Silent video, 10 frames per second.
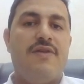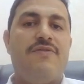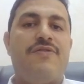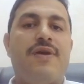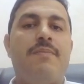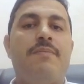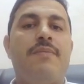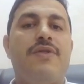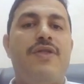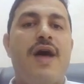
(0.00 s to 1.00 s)
from
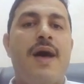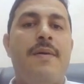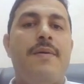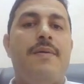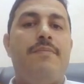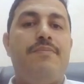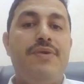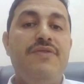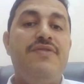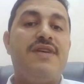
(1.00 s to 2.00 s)
the
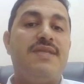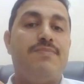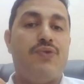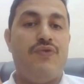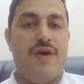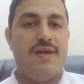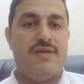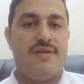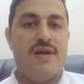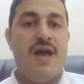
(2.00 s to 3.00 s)
previous provider,